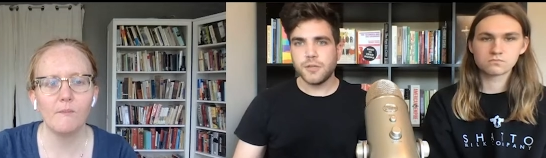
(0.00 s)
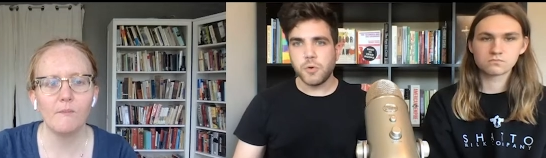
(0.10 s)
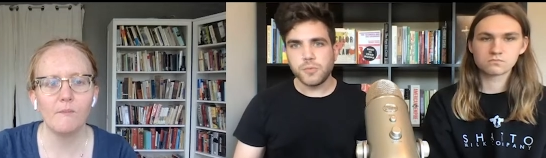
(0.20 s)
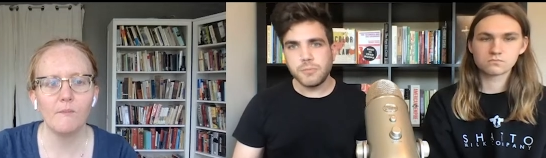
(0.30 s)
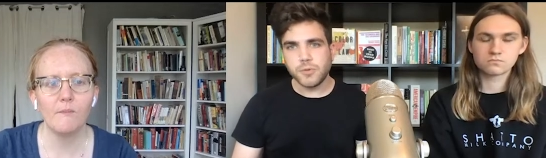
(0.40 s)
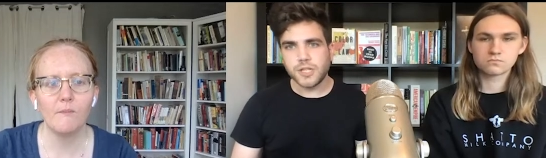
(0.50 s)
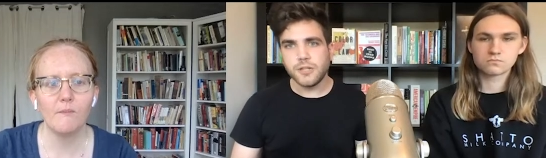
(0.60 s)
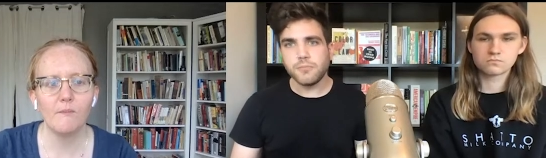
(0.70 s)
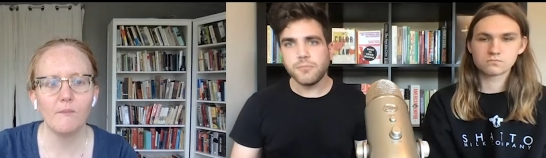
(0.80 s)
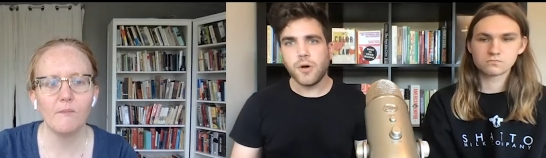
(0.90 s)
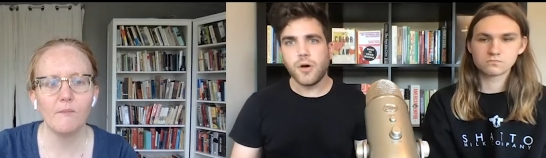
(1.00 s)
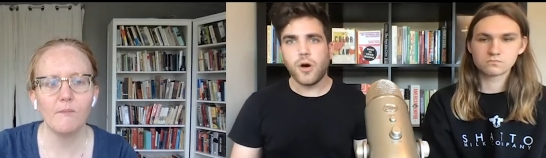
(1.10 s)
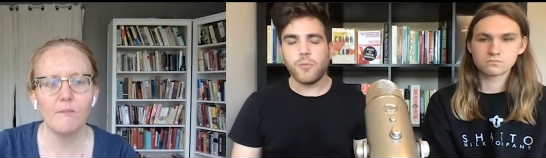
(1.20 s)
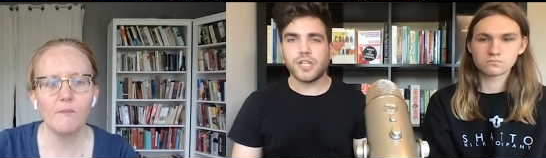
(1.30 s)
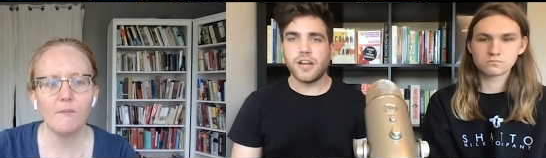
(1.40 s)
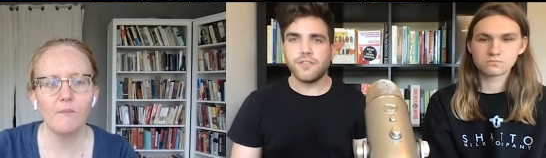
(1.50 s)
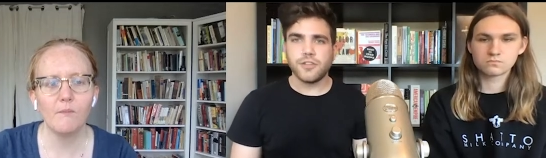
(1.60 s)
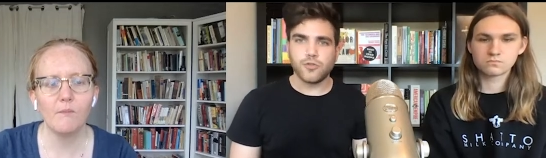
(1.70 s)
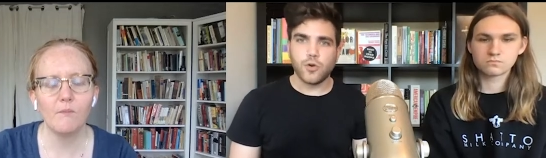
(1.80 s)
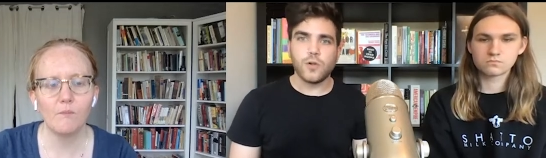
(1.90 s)
Speaker 1: most people seem almost out of
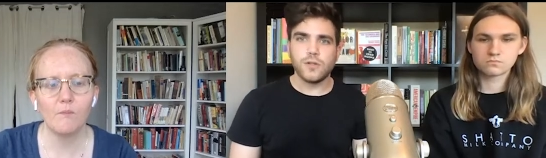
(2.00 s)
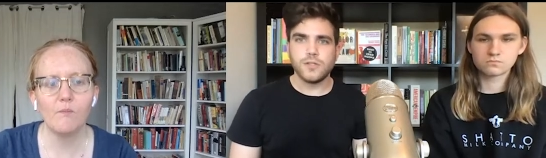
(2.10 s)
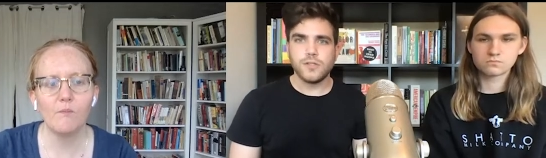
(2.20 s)
control?